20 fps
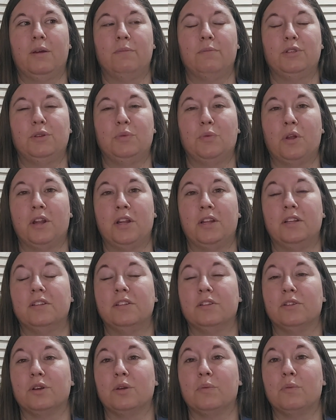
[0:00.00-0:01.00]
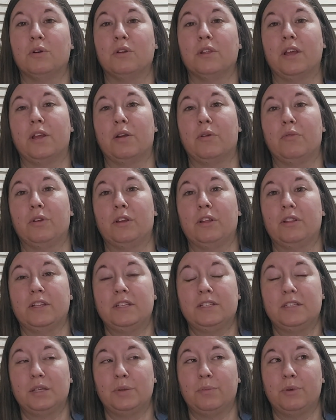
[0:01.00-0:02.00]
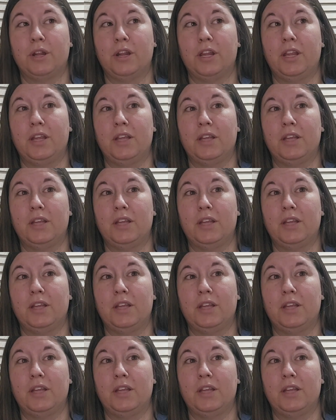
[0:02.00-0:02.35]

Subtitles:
She wanted it to look more like a realistic bunny,